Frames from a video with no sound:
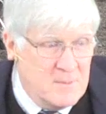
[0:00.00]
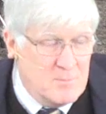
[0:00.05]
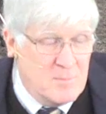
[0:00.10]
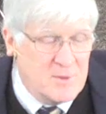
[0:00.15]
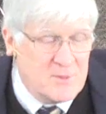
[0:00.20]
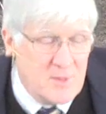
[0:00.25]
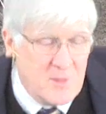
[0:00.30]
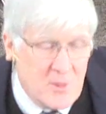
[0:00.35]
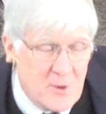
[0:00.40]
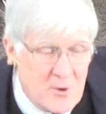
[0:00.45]

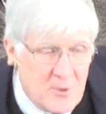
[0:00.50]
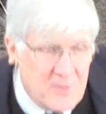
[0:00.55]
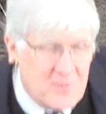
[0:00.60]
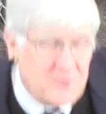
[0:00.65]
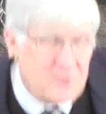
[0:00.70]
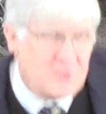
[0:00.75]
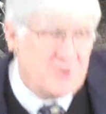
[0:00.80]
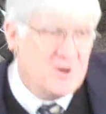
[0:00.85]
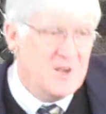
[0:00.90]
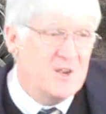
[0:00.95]
But the little
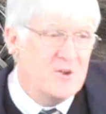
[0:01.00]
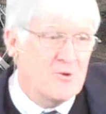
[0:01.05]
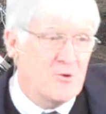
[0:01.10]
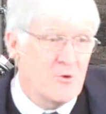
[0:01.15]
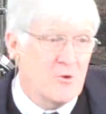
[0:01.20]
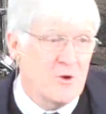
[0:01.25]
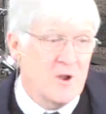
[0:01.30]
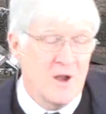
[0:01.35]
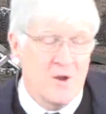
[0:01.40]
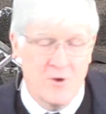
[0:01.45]

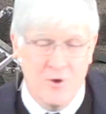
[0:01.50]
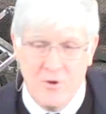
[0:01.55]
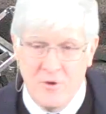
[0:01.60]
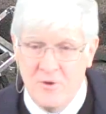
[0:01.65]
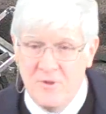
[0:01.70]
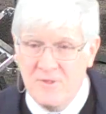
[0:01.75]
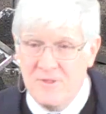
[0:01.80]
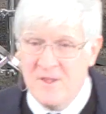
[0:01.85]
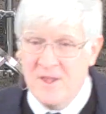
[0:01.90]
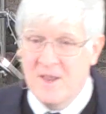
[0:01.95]
thirteen-year-old
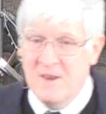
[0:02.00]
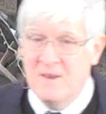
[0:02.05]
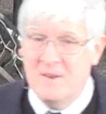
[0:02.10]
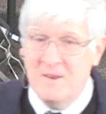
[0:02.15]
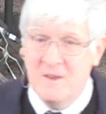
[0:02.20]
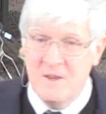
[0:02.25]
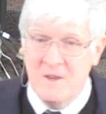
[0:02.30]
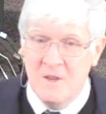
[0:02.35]
girl said,